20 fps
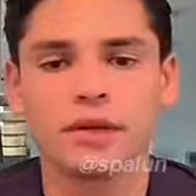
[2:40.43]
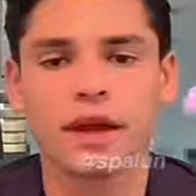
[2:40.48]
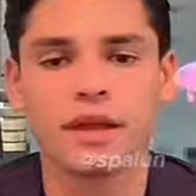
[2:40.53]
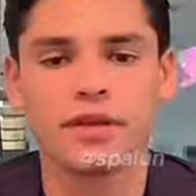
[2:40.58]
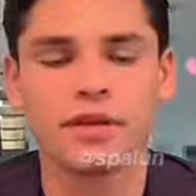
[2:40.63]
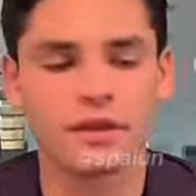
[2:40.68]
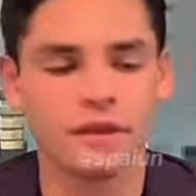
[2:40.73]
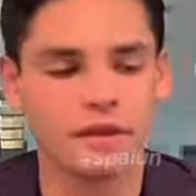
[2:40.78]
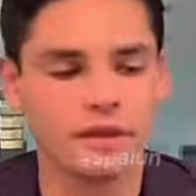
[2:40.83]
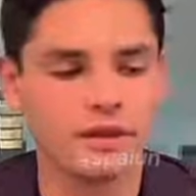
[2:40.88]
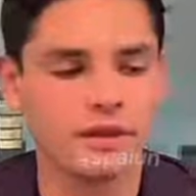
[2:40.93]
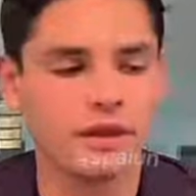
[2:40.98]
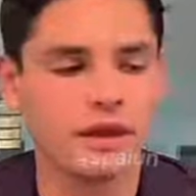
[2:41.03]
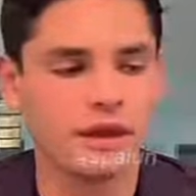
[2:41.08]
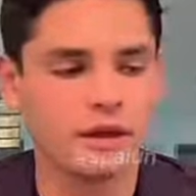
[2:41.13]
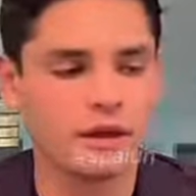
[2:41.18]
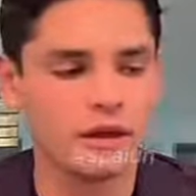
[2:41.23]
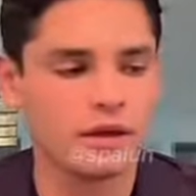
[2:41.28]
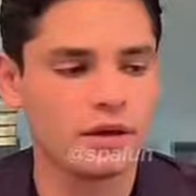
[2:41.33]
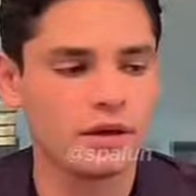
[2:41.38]
at the end of the
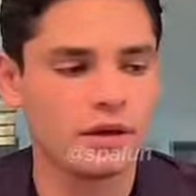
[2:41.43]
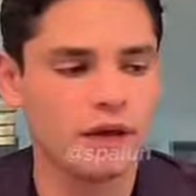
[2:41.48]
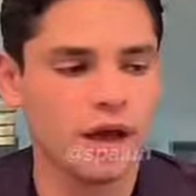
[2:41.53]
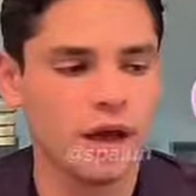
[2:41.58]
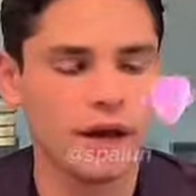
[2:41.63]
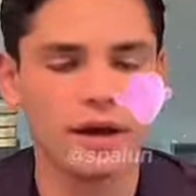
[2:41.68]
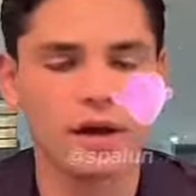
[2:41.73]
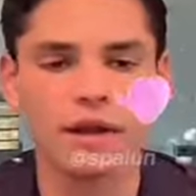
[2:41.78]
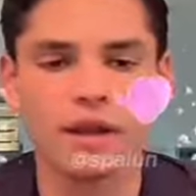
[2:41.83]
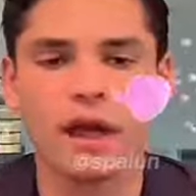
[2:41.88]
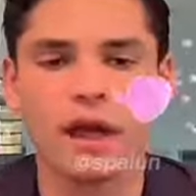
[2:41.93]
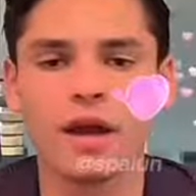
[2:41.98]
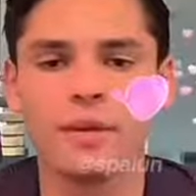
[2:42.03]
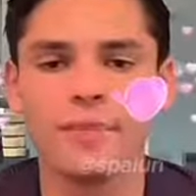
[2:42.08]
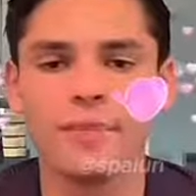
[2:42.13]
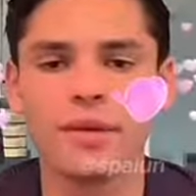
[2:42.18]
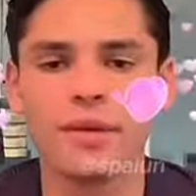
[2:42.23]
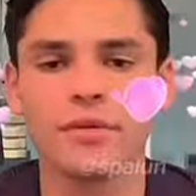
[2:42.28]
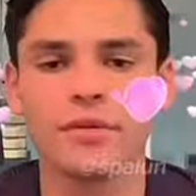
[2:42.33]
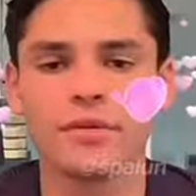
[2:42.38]
day, I got a
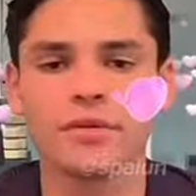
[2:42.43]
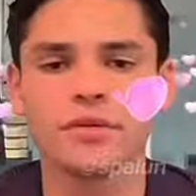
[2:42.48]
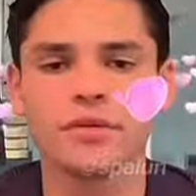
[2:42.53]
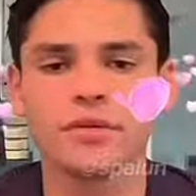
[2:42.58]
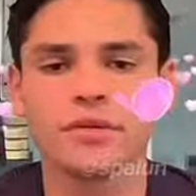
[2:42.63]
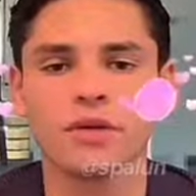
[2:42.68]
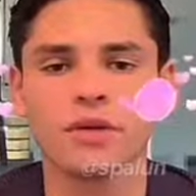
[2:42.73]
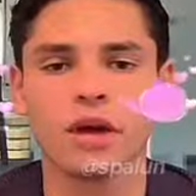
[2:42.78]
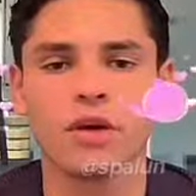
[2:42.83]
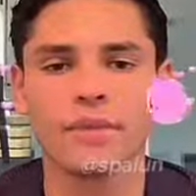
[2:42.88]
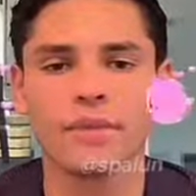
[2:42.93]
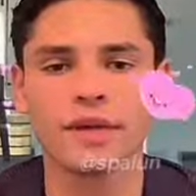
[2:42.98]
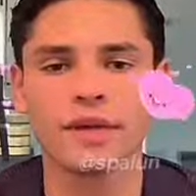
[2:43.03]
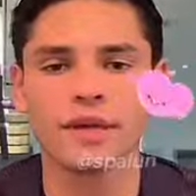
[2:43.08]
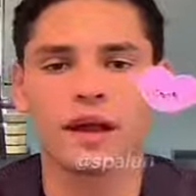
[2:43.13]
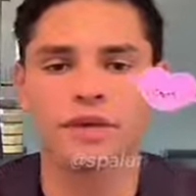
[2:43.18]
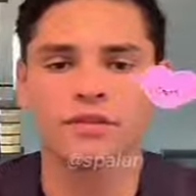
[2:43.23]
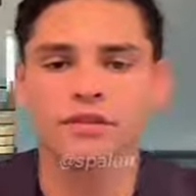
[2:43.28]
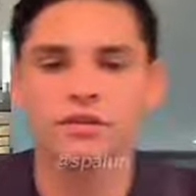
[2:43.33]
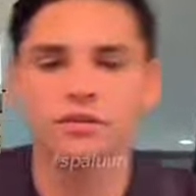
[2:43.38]
lot of people telling me
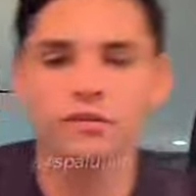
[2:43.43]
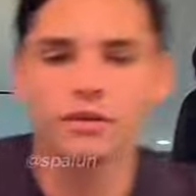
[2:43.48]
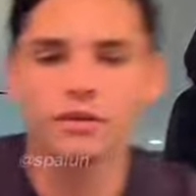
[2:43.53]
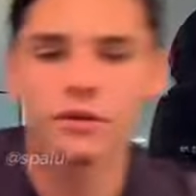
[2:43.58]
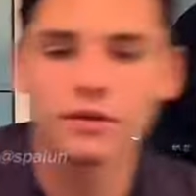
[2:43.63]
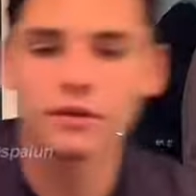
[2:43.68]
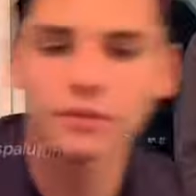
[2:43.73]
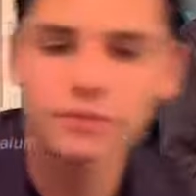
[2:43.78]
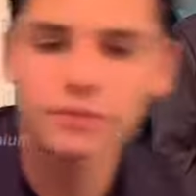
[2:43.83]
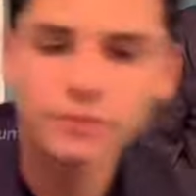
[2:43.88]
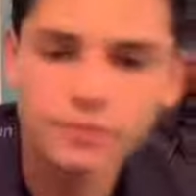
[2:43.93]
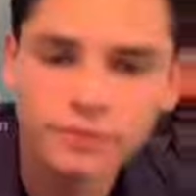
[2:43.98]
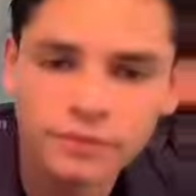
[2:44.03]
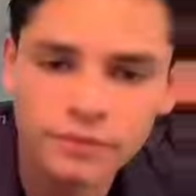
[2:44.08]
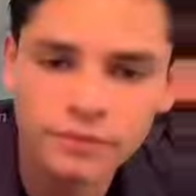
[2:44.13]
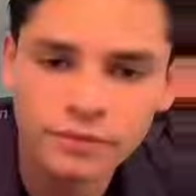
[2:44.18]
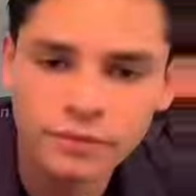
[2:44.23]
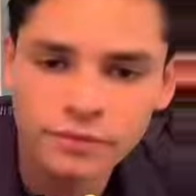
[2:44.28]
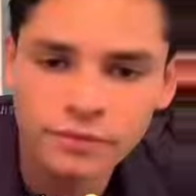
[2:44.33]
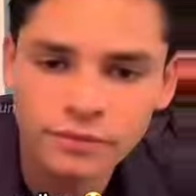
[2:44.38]
not to do this.
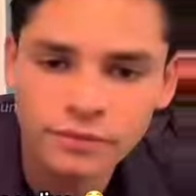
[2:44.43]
